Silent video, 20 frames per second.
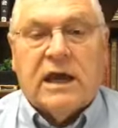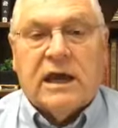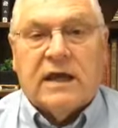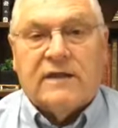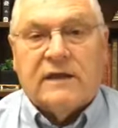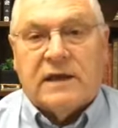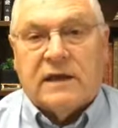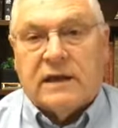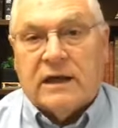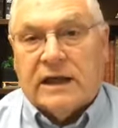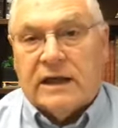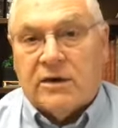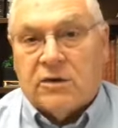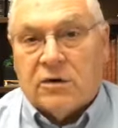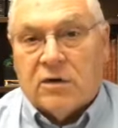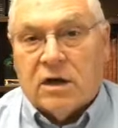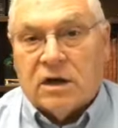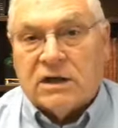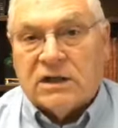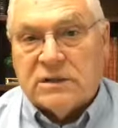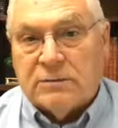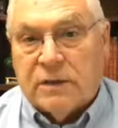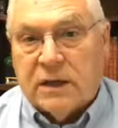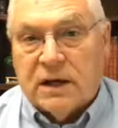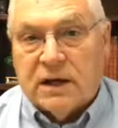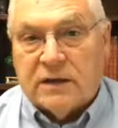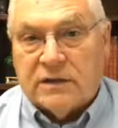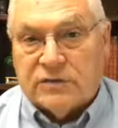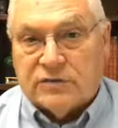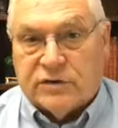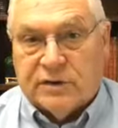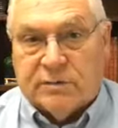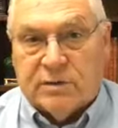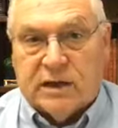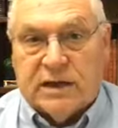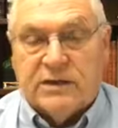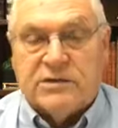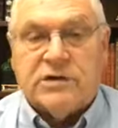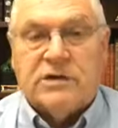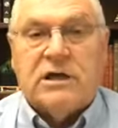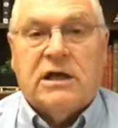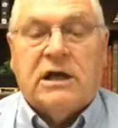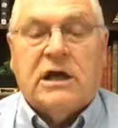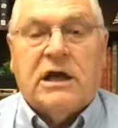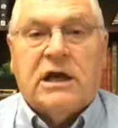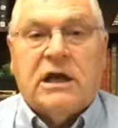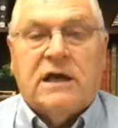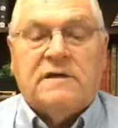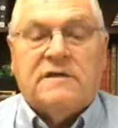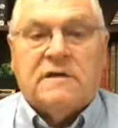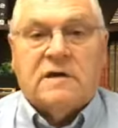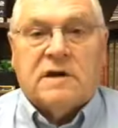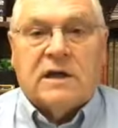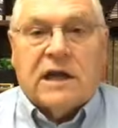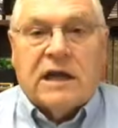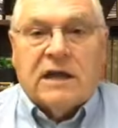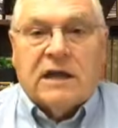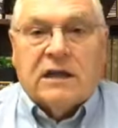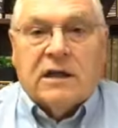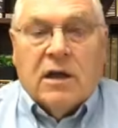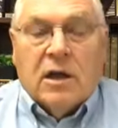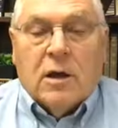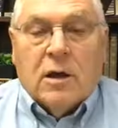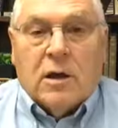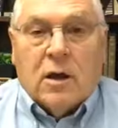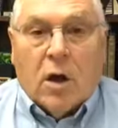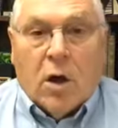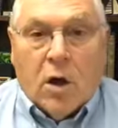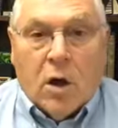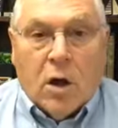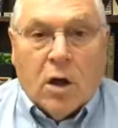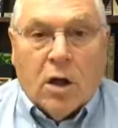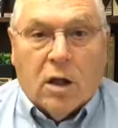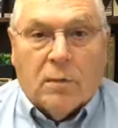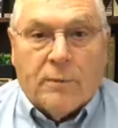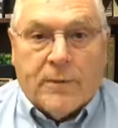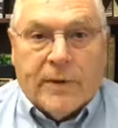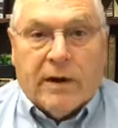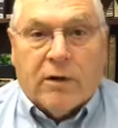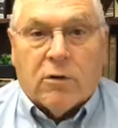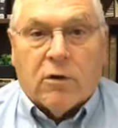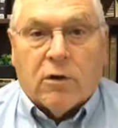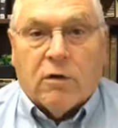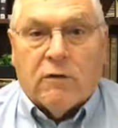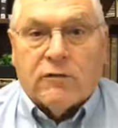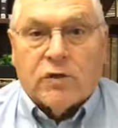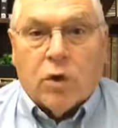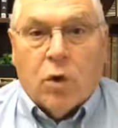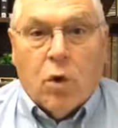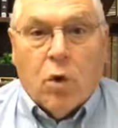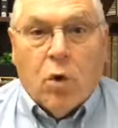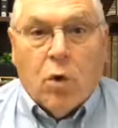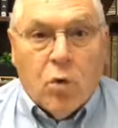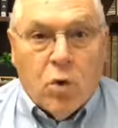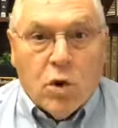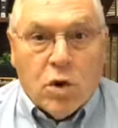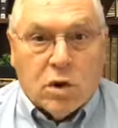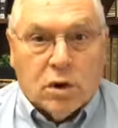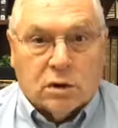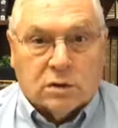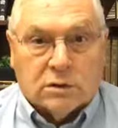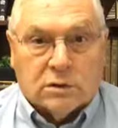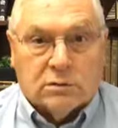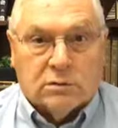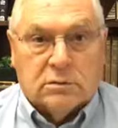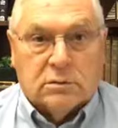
and then later on in the middle of the tribulation, he's going to gain all power over the whole world.